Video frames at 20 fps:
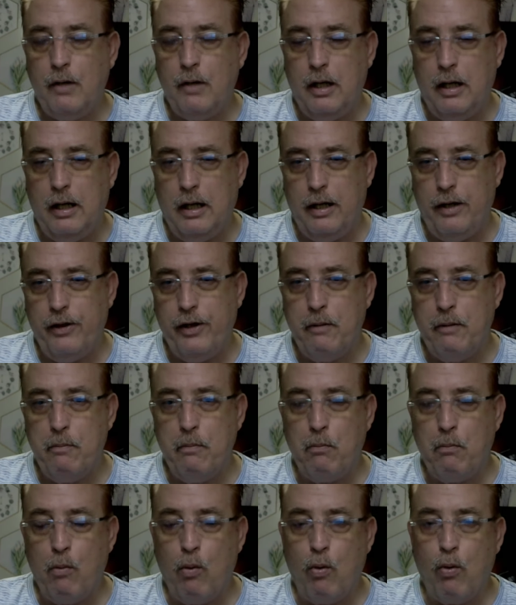They're
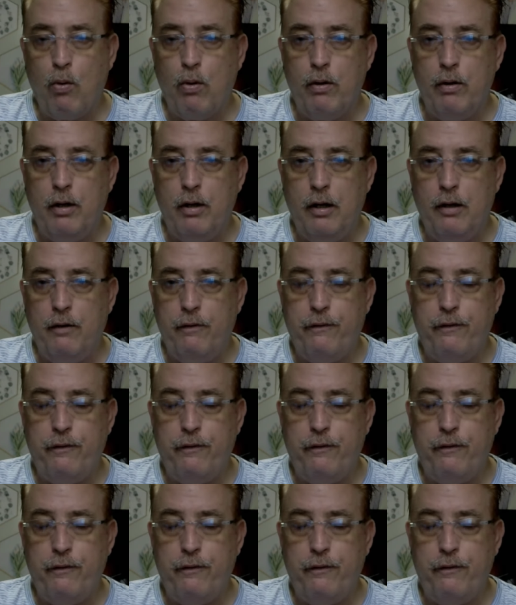more of,